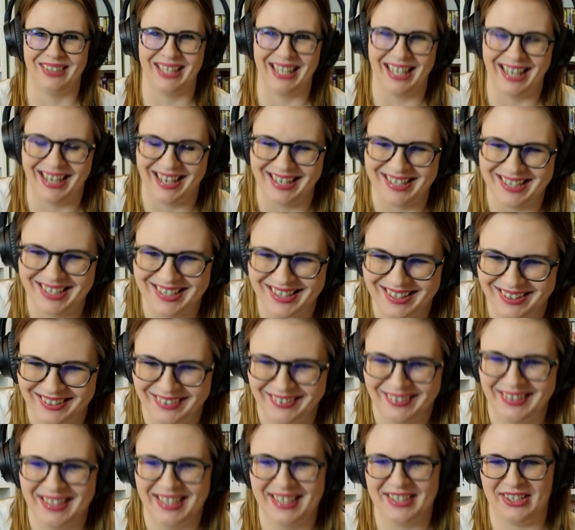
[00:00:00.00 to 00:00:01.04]
Yes.
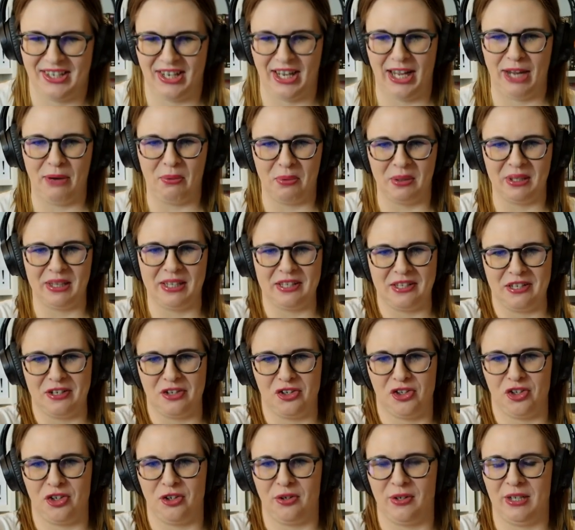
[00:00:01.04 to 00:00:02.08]
He's like, I will lead
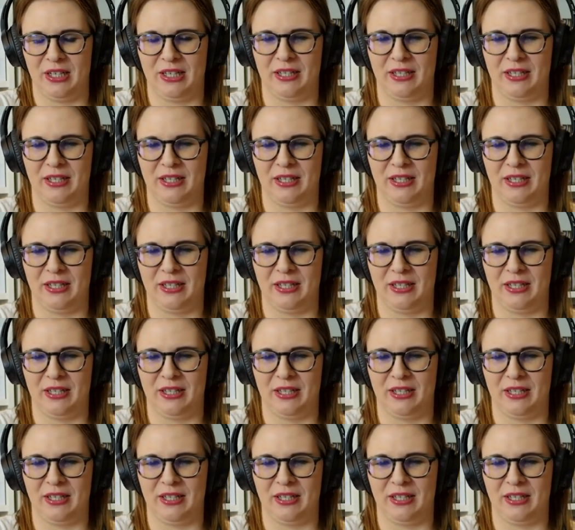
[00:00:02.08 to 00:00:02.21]
you.